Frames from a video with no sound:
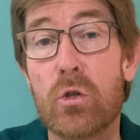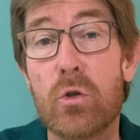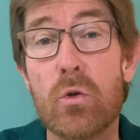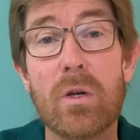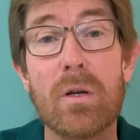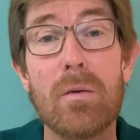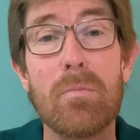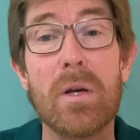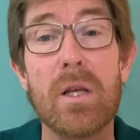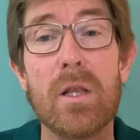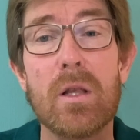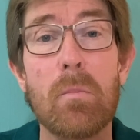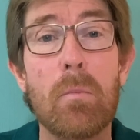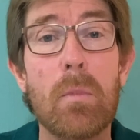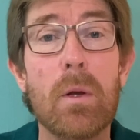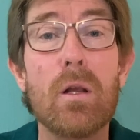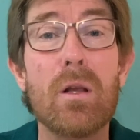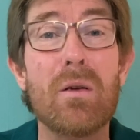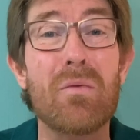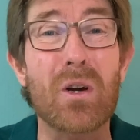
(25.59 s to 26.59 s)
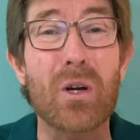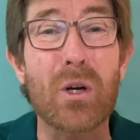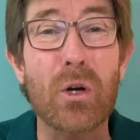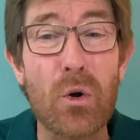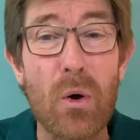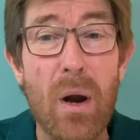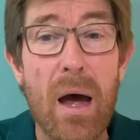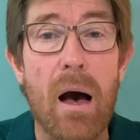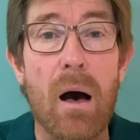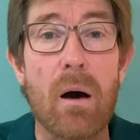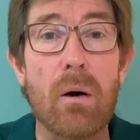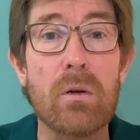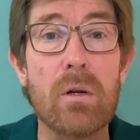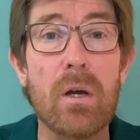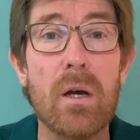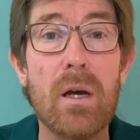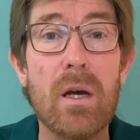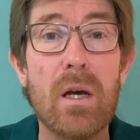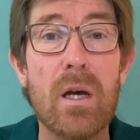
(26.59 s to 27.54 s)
you can be in the middle of a crowd,